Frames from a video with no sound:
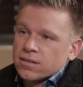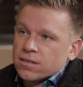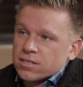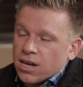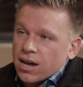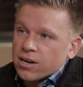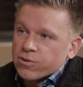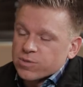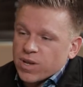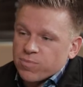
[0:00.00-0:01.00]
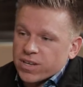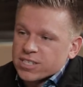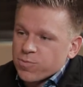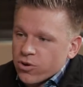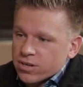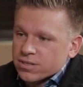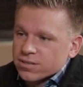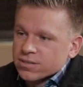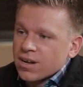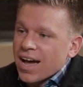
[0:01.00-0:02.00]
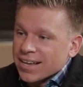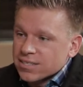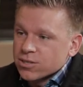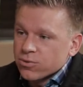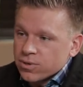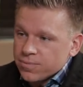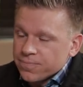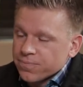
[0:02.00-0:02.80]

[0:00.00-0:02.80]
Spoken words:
Soccer was my big sport in high school,